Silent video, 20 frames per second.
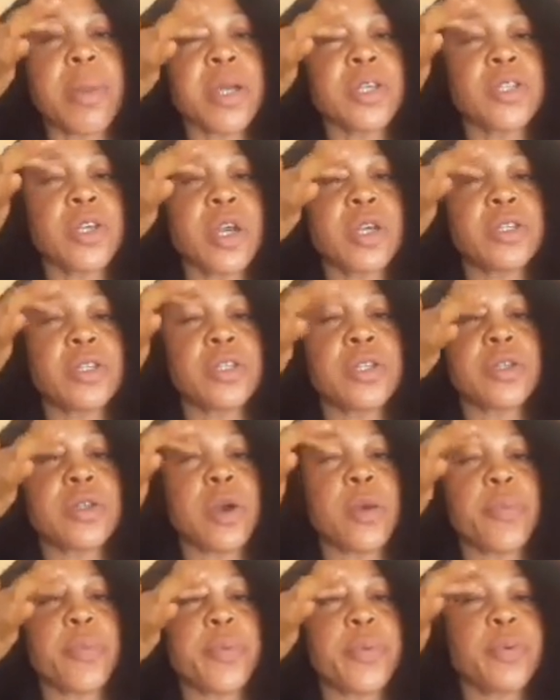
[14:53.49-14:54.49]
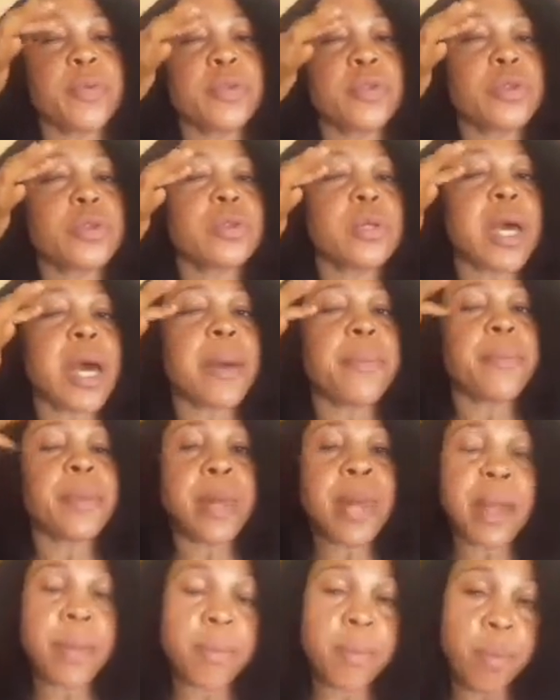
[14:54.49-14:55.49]
make sure you do not
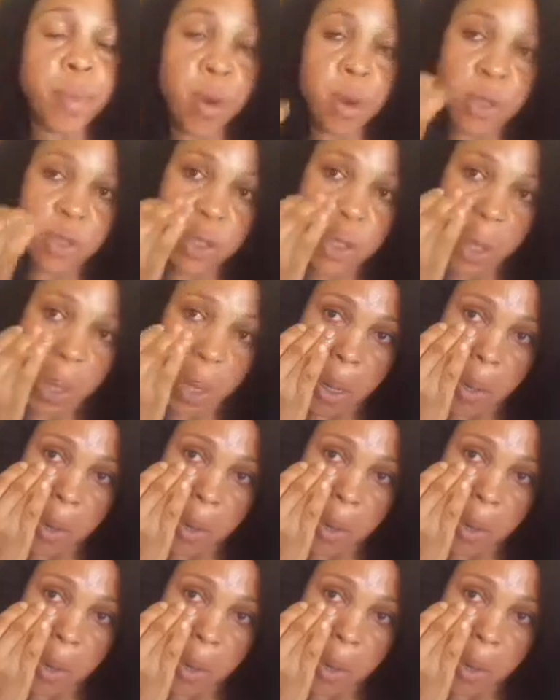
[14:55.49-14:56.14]
apply much